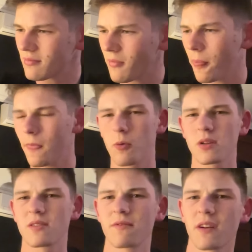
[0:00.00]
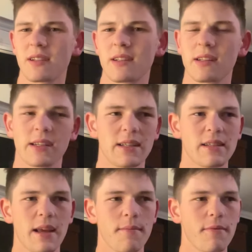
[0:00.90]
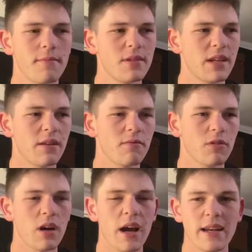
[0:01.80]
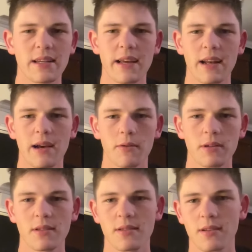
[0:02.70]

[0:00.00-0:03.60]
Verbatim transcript: it wasn't fun sitting in the same seat for nine, ten hours